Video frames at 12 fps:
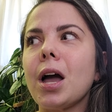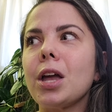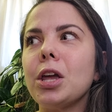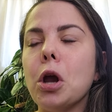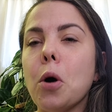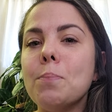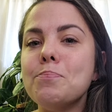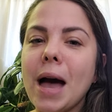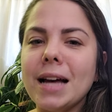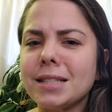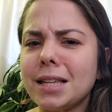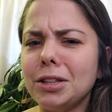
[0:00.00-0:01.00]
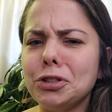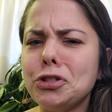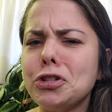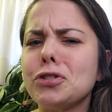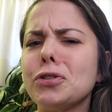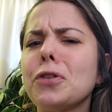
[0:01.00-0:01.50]
Masculine
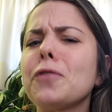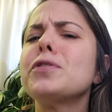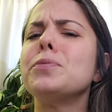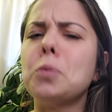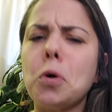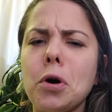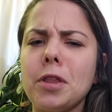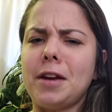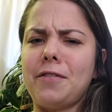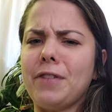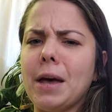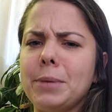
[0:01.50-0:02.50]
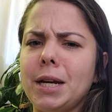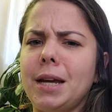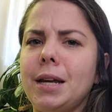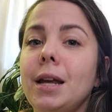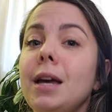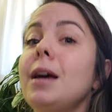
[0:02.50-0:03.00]
deserves more than feminine.